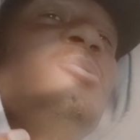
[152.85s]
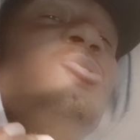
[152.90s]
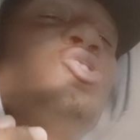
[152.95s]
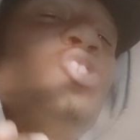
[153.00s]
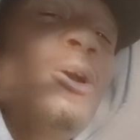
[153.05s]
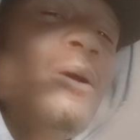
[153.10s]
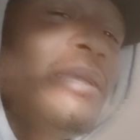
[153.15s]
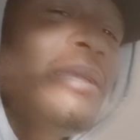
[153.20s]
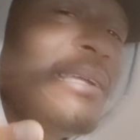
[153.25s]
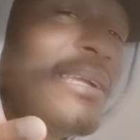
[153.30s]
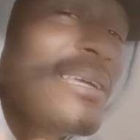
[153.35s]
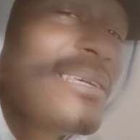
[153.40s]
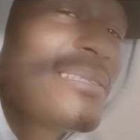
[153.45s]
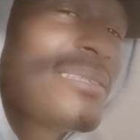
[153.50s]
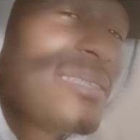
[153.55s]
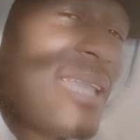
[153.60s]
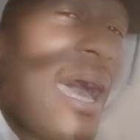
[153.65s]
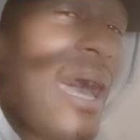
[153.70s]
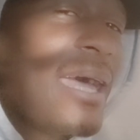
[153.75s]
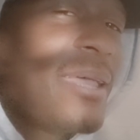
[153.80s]
Joyner
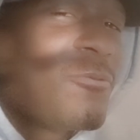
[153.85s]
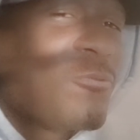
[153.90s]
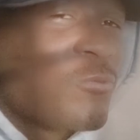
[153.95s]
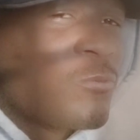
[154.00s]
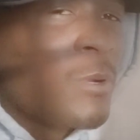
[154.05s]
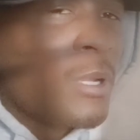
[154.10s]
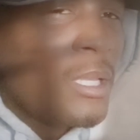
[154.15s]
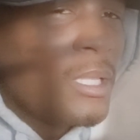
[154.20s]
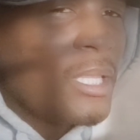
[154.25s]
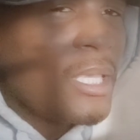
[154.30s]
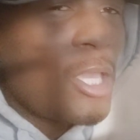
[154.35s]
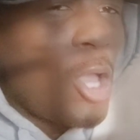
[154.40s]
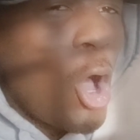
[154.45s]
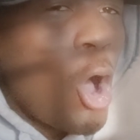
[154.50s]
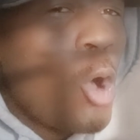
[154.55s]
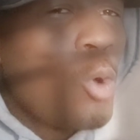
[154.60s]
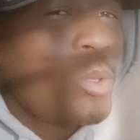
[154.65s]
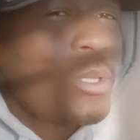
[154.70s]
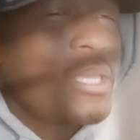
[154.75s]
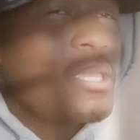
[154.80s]
is not really
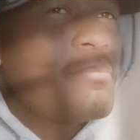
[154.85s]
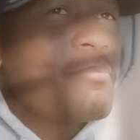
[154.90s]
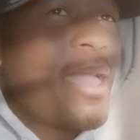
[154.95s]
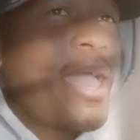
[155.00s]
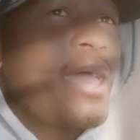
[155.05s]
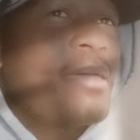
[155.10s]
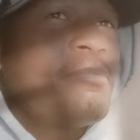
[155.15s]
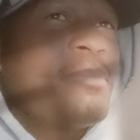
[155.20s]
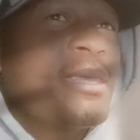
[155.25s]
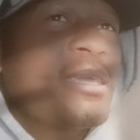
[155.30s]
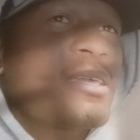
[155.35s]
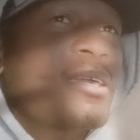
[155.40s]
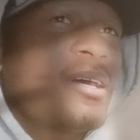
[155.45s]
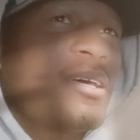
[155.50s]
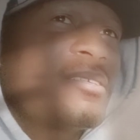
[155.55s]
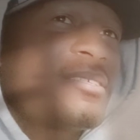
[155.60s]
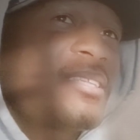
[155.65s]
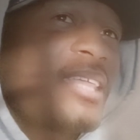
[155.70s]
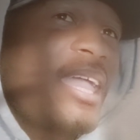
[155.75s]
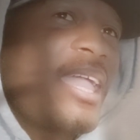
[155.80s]
only mad
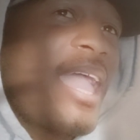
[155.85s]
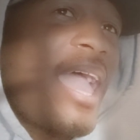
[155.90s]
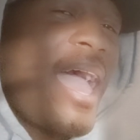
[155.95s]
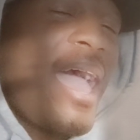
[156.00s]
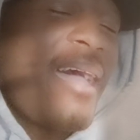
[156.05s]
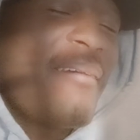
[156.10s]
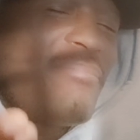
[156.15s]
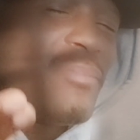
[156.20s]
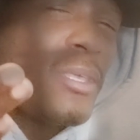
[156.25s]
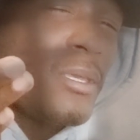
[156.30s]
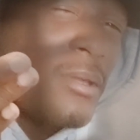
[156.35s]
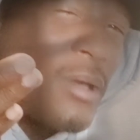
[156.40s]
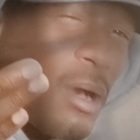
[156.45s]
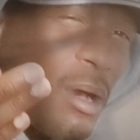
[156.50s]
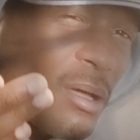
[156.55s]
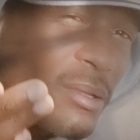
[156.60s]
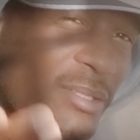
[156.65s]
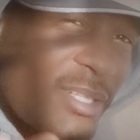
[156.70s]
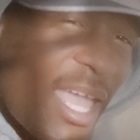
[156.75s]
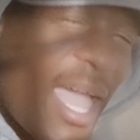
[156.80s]
because they had the
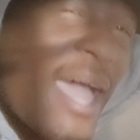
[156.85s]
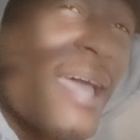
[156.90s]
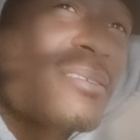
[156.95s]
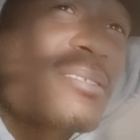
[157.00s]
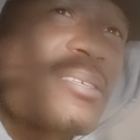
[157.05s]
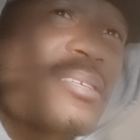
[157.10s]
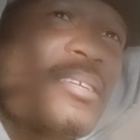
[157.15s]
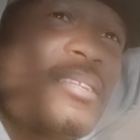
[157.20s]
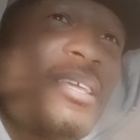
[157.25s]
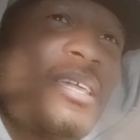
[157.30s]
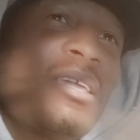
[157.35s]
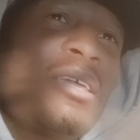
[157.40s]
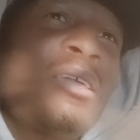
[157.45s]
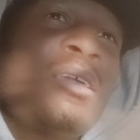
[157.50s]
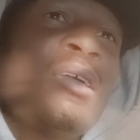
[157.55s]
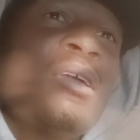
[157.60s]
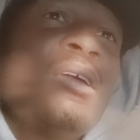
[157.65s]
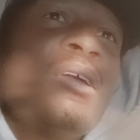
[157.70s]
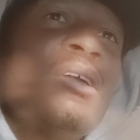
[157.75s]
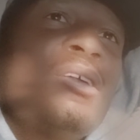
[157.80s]

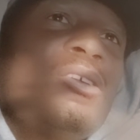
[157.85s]
audacity,